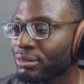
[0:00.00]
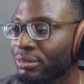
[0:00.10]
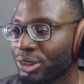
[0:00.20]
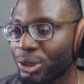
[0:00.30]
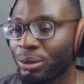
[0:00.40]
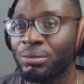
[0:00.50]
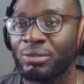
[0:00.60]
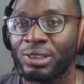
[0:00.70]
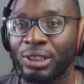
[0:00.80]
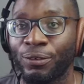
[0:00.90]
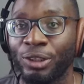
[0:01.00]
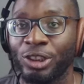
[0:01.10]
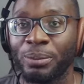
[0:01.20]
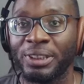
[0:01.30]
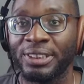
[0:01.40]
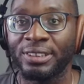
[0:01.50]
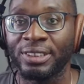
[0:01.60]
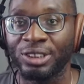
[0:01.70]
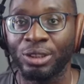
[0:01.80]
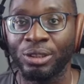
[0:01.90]
So the first update is
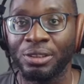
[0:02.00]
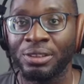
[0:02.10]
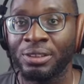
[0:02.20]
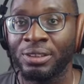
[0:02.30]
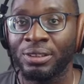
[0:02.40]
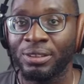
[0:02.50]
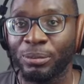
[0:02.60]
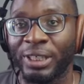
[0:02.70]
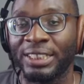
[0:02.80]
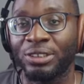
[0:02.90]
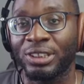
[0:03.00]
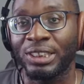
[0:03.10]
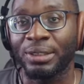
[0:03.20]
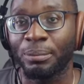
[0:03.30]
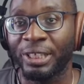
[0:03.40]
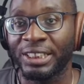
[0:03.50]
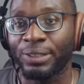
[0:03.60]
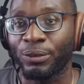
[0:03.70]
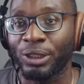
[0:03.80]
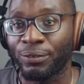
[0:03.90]
installed, but that's just the beta
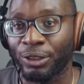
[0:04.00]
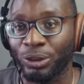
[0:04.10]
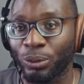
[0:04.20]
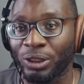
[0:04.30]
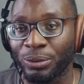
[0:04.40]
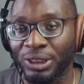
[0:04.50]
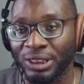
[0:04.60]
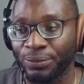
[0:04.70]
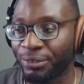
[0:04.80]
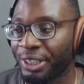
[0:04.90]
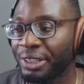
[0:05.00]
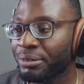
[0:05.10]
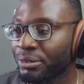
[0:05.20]
for the first one, which is the free.